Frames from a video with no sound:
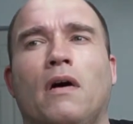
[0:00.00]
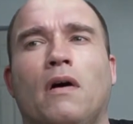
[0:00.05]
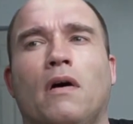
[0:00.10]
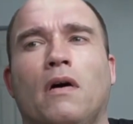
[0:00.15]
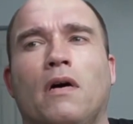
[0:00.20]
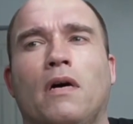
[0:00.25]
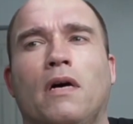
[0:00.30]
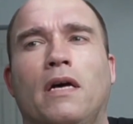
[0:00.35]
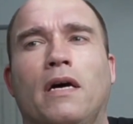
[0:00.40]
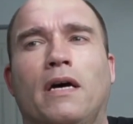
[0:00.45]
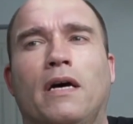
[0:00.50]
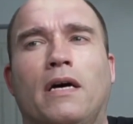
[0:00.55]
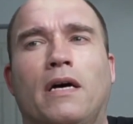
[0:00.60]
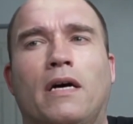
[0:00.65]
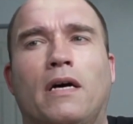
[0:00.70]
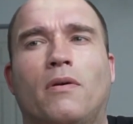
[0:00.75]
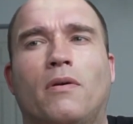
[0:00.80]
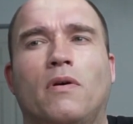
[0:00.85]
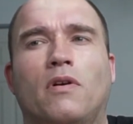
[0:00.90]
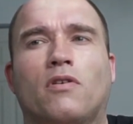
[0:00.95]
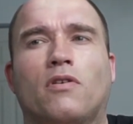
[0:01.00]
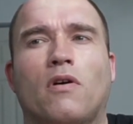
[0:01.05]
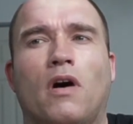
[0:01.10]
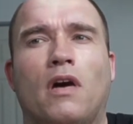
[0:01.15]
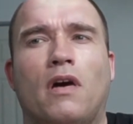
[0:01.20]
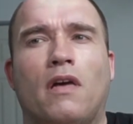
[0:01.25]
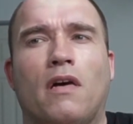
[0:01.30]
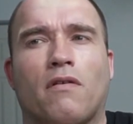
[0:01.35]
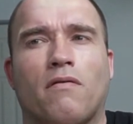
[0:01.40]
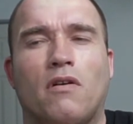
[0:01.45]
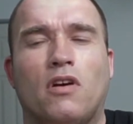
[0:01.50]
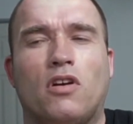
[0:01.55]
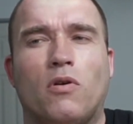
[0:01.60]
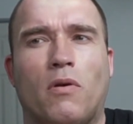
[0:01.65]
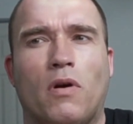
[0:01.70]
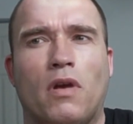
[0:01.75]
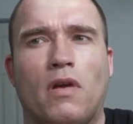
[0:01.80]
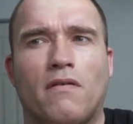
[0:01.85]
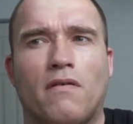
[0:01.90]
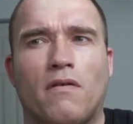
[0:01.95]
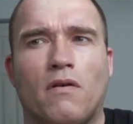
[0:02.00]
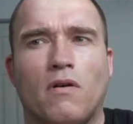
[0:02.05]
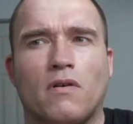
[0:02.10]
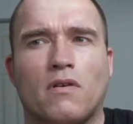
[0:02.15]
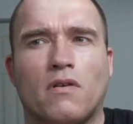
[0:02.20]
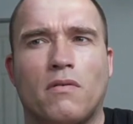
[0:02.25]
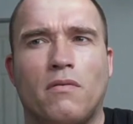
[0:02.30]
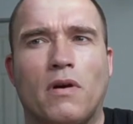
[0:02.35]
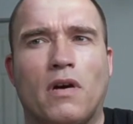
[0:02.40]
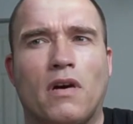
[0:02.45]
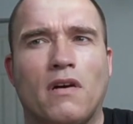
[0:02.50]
We tried it at 320 first because